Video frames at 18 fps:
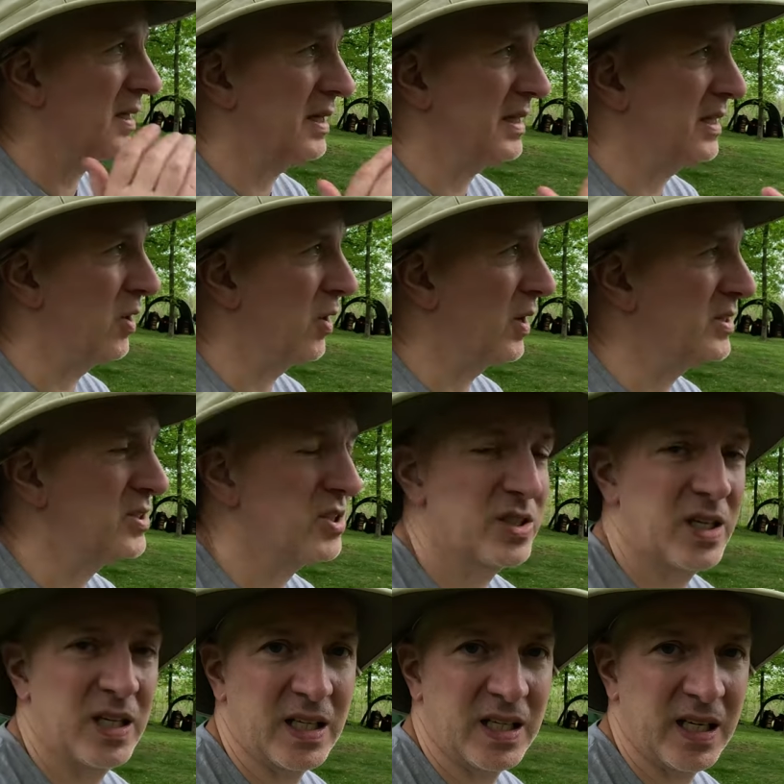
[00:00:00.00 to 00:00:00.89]
you know, I
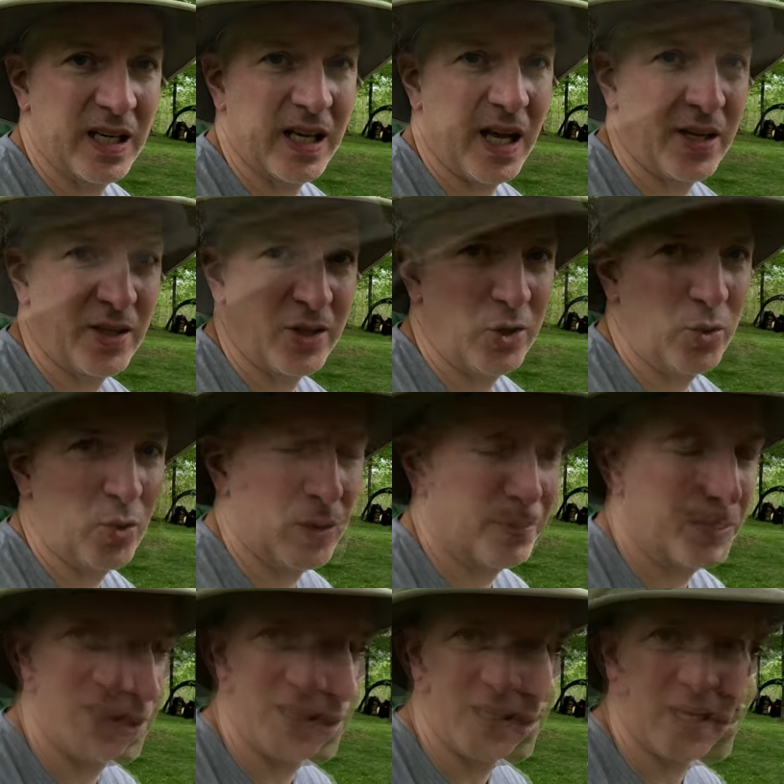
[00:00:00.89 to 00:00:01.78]
just get a kick out of
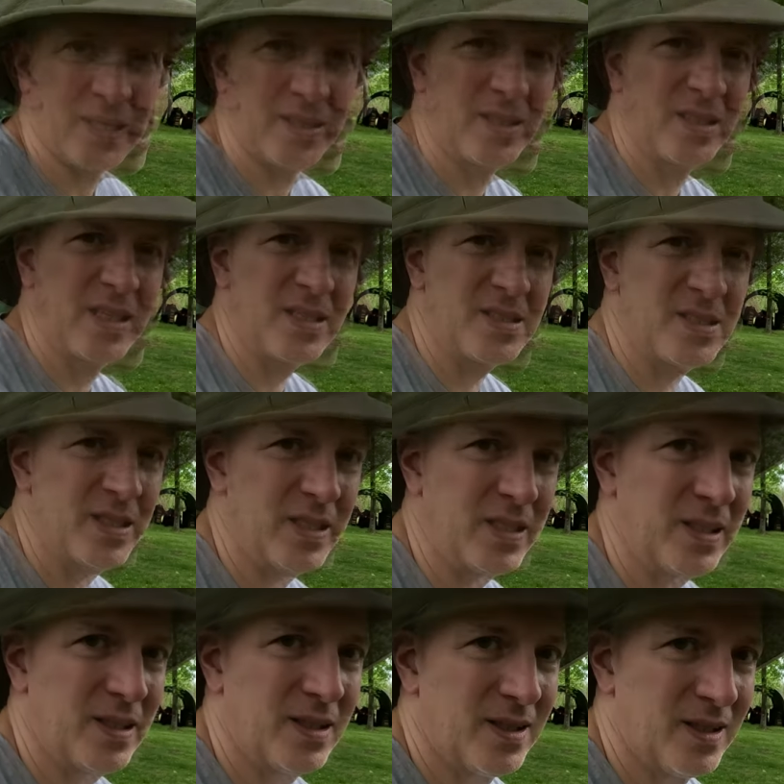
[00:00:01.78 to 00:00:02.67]
QRP. I think uh, that's it.